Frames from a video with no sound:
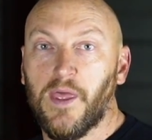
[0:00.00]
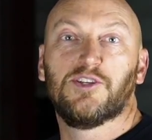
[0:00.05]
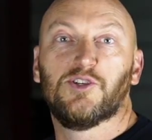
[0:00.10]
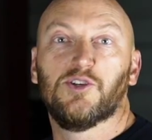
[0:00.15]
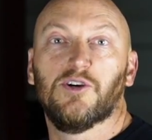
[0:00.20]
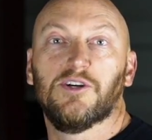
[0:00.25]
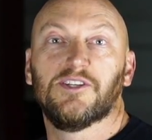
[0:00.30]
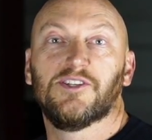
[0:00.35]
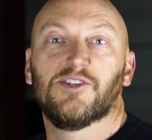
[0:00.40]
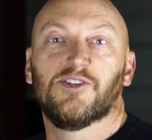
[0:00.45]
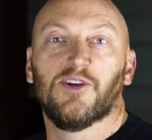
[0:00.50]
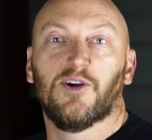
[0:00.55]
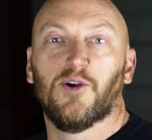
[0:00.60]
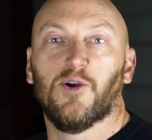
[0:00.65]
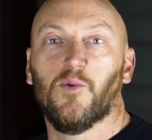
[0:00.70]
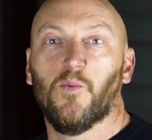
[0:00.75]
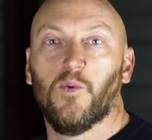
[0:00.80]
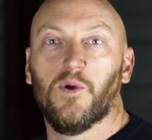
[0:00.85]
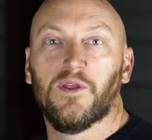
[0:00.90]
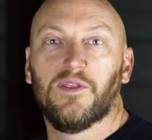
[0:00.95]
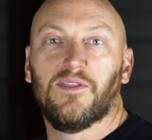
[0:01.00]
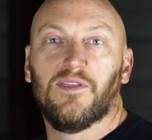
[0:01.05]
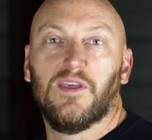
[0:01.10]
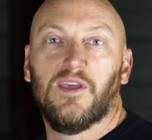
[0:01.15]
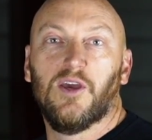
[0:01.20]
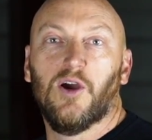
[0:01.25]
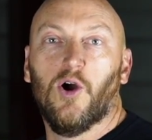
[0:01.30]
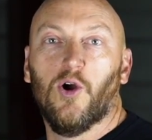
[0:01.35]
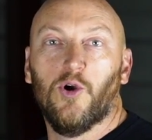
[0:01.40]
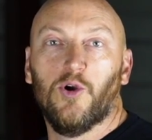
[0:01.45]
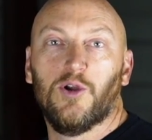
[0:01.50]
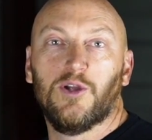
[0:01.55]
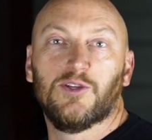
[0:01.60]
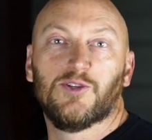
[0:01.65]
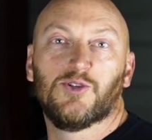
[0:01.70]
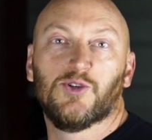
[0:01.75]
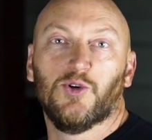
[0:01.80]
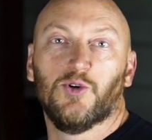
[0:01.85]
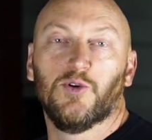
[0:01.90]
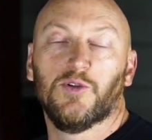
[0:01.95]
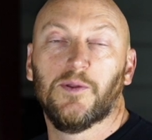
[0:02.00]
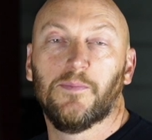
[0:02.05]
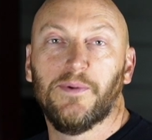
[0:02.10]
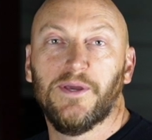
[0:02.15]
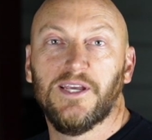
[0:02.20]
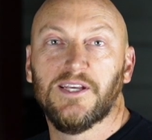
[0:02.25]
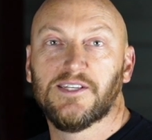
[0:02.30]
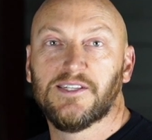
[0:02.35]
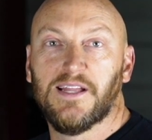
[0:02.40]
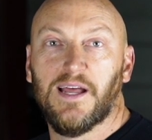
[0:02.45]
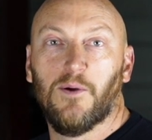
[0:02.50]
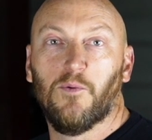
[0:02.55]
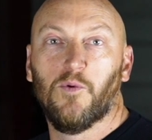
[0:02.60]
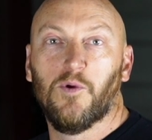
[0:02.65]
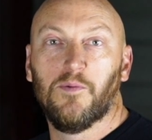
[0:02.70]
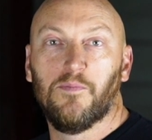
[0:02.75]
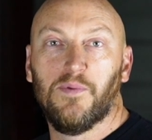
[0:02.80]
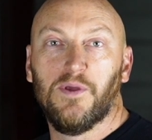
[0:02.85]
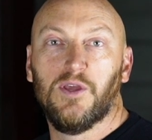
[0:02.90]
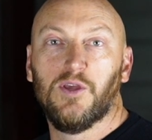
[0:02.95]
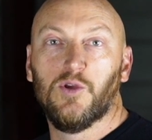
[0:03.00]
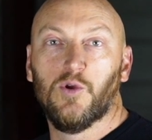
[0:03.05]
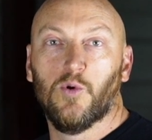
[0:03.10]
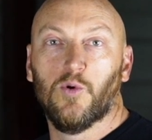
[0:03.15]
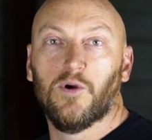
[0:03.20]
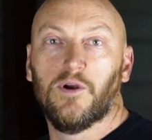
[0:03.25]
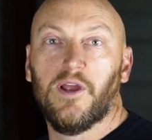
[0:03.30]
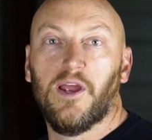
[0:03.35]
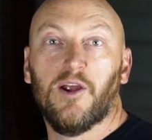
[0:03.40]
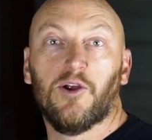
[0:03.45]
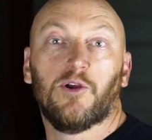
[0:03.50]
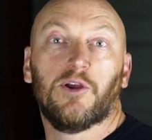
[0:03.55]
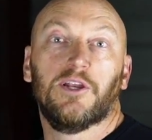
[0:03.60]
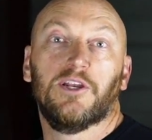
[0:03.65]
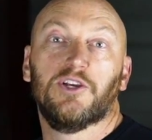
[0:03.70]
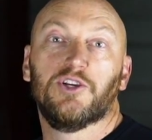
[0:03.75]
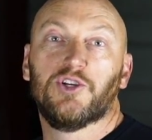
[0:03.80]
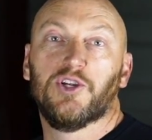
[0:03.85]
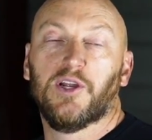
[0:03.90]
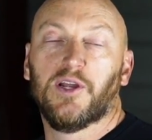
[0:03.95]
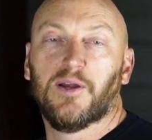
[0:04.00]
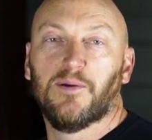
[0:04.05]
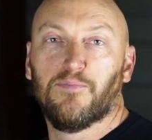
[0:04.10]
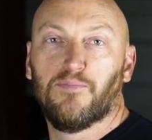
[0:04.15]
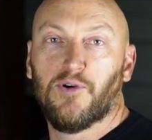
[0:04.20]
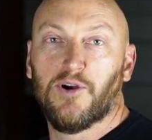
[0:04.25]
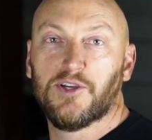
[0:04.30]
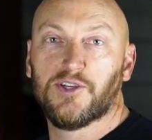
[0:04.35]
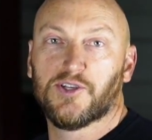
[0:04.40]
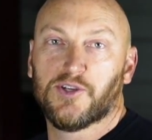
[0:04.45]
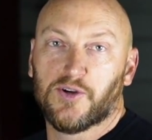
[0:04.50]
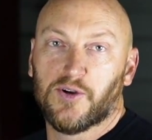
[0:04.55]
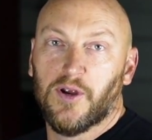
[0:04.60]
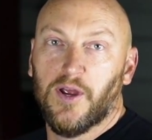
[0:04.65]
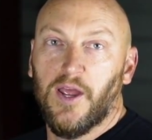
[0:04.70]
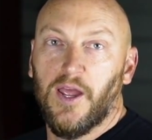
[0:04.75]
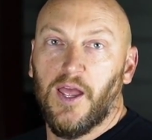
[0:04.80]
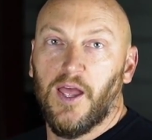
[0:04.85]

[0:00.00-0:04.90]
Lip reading: So let's start with the heart and soul of the beast, and that would be your air conditioning compressor.